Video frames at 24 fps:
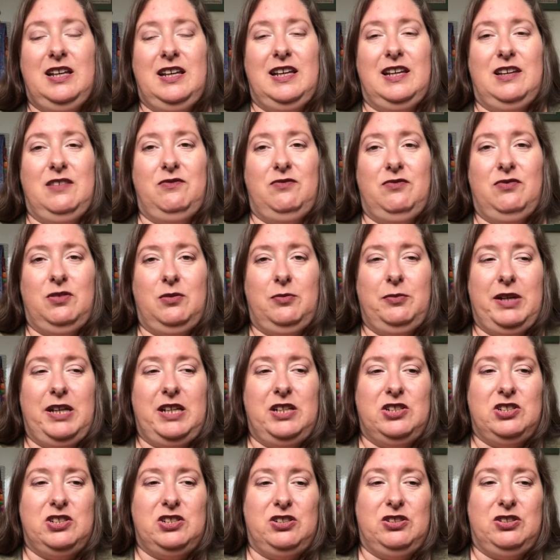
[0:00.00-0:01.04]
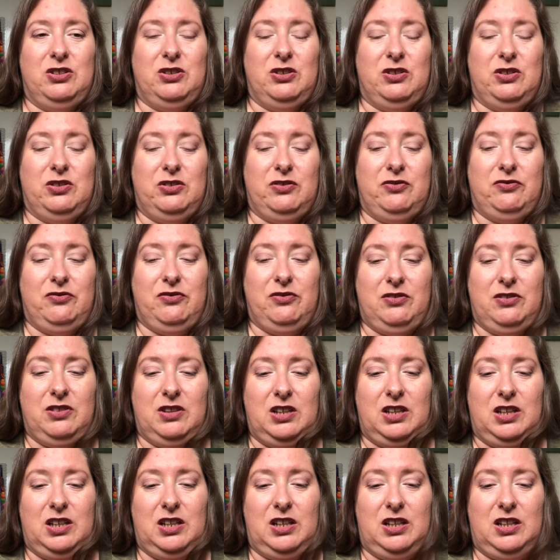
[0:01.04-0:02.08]
inflammation of
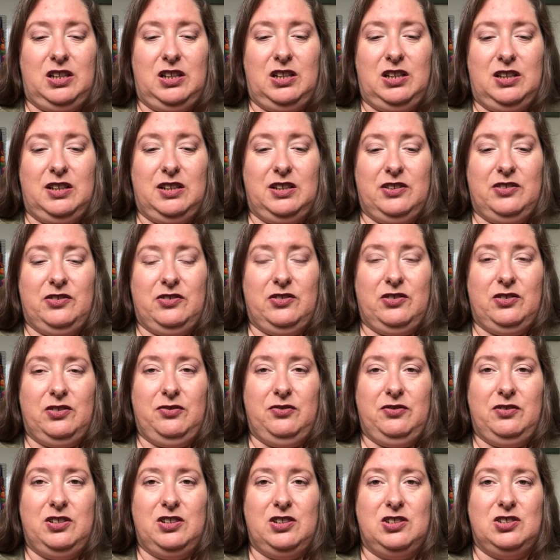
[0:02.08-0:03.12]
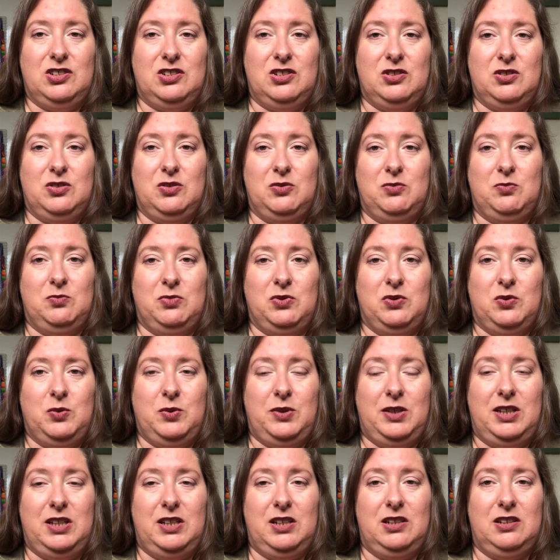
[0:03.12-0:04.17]
the soft tissue
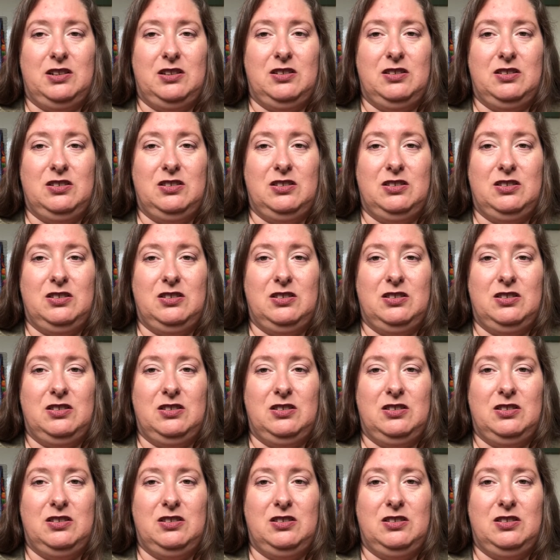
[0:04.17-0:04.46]
between